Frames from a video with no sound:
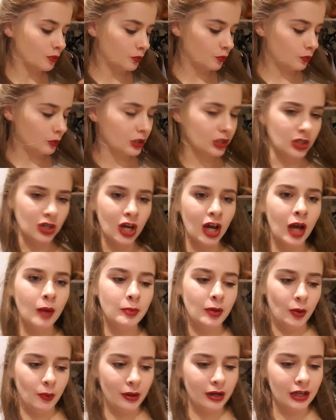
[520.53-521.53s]
We got up,
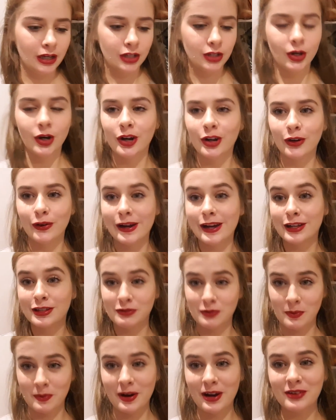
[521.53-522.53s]
I went and got Greg's
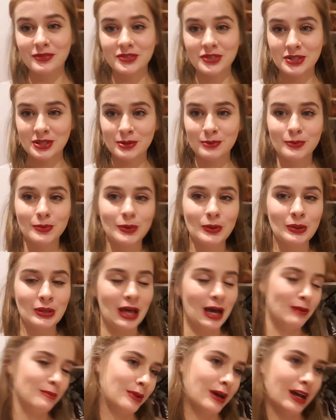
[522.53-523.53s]
for breakfast and brought
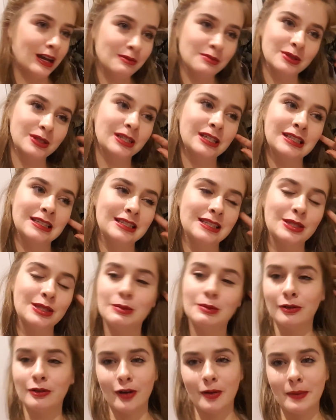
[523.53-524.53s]
that back because
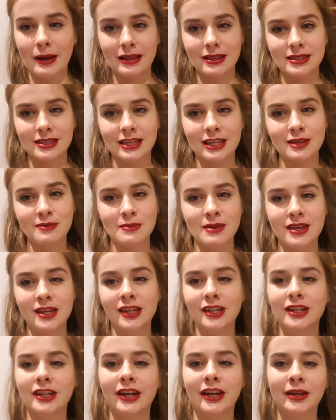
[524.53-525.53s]
super romantic
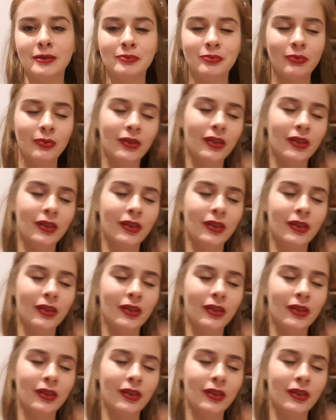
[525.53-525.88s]
me, you know.